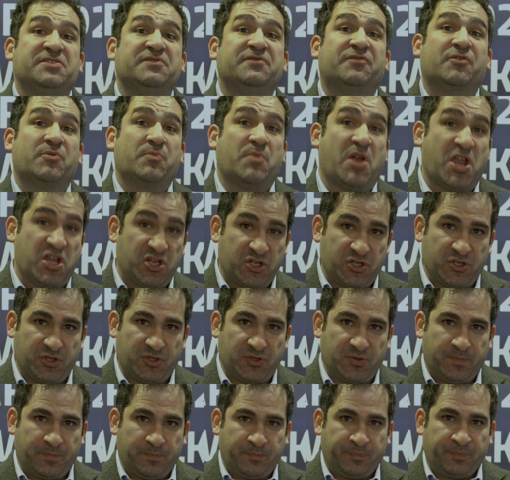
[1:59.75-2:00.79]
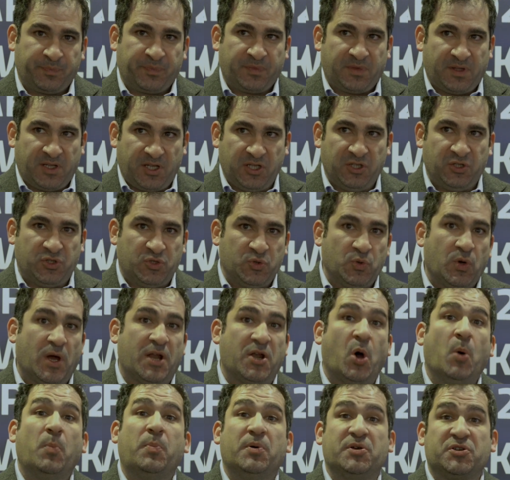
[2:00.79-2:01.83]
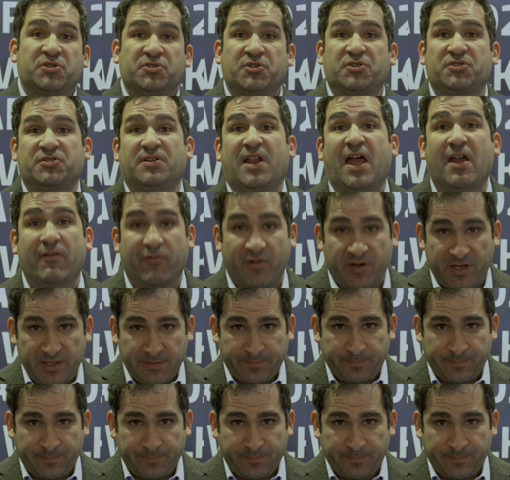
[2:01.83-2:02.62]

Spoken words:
information into an open source library